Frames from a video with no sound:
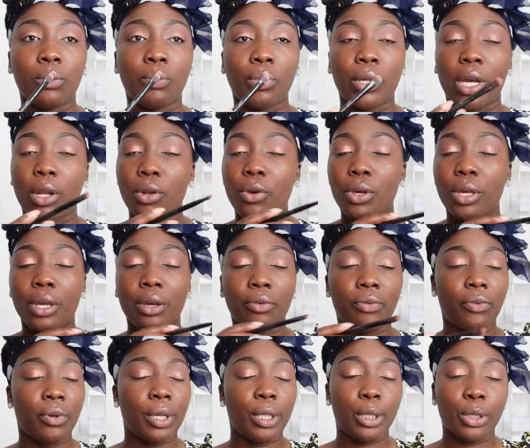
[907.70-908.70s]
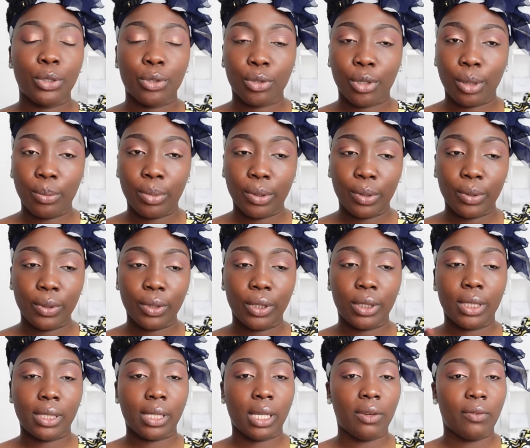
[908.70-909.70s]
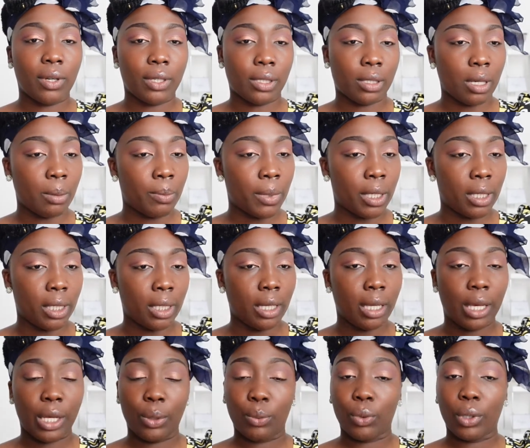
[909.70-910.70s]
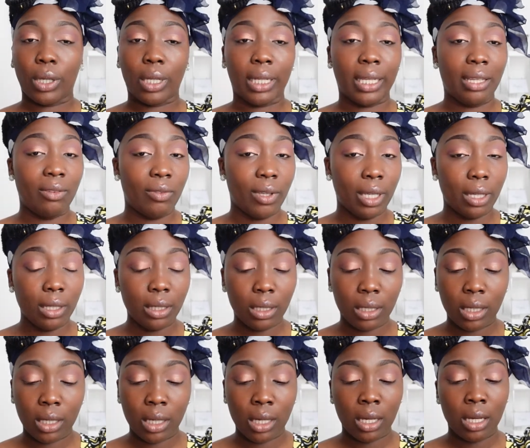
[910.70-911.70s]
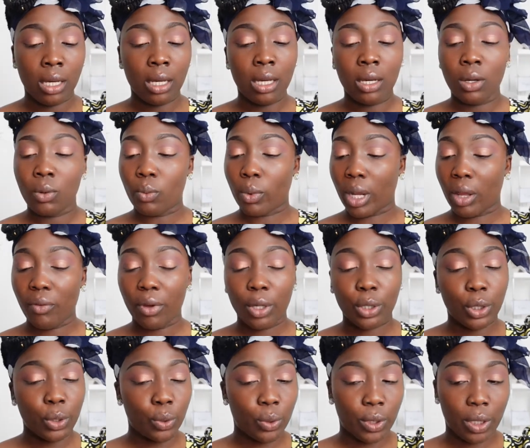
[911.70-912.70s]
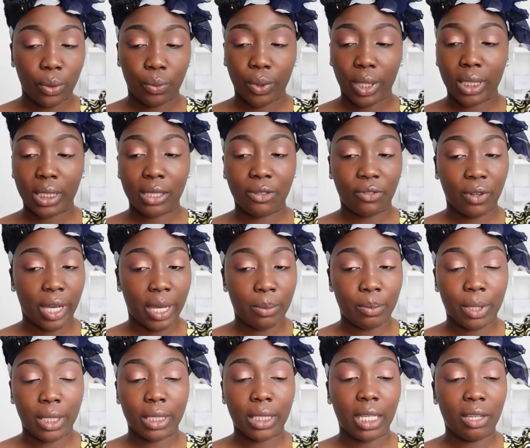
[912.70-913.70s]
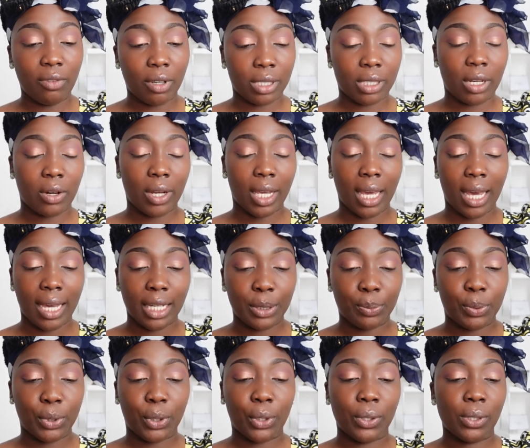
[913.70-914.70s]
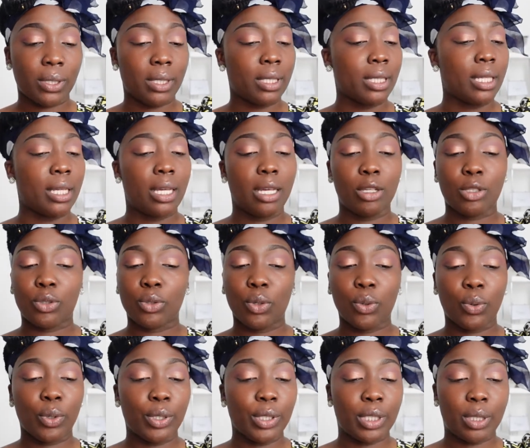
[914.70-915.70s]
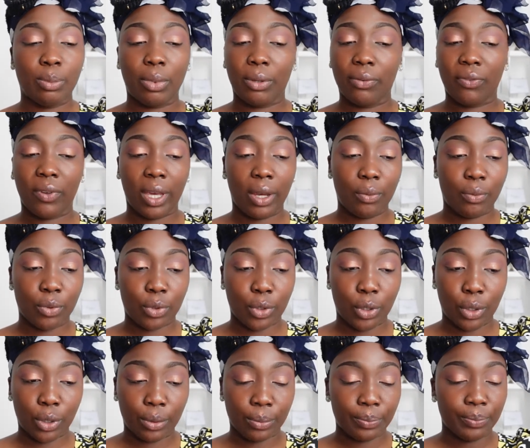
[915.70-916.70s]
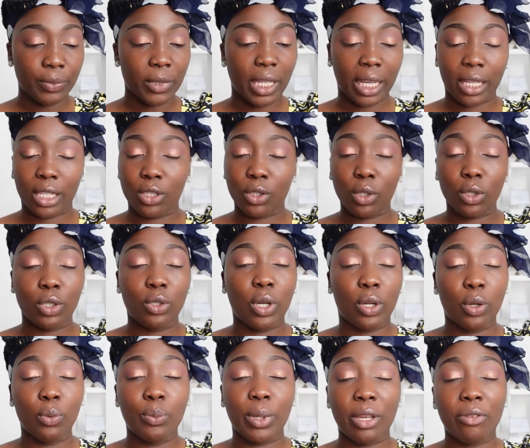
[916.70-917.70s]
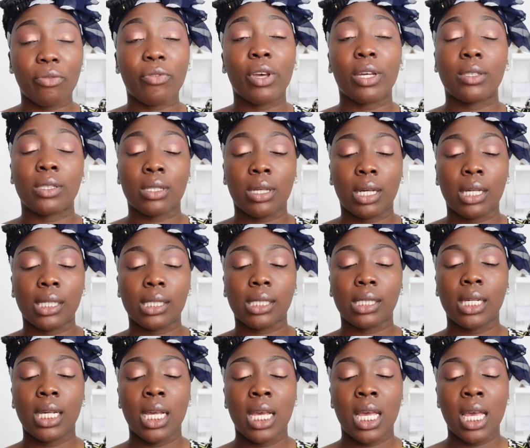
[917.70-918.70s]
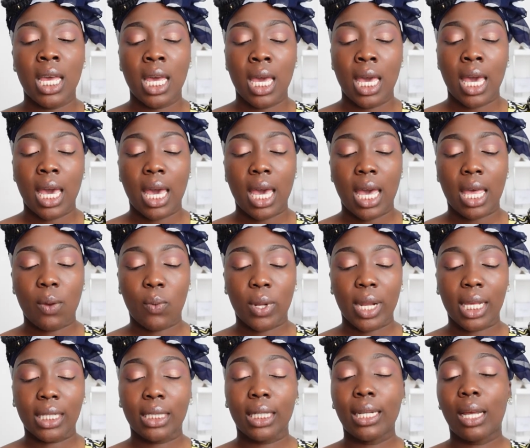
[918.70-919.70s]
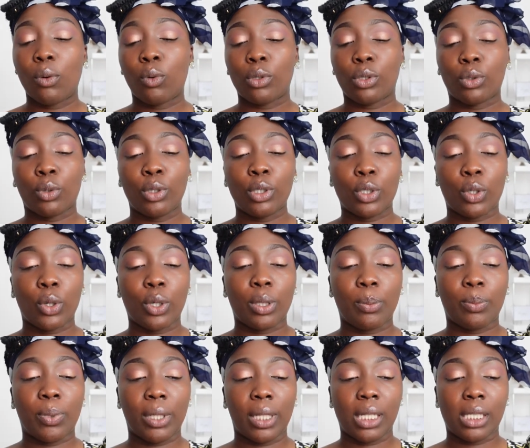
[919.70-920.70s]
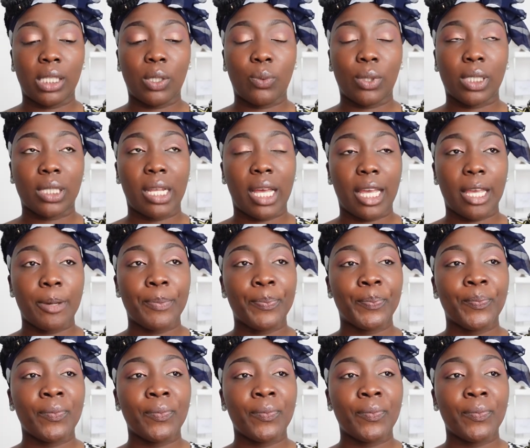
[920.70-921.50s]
we are not here for any trouble. Just give us some money and we are leaving. Whatever you do, the rest fine, but give us our cash because it's not going to be fair to you. Like it's not you're not being fair to us. And when I said I was going to call the police, he was like,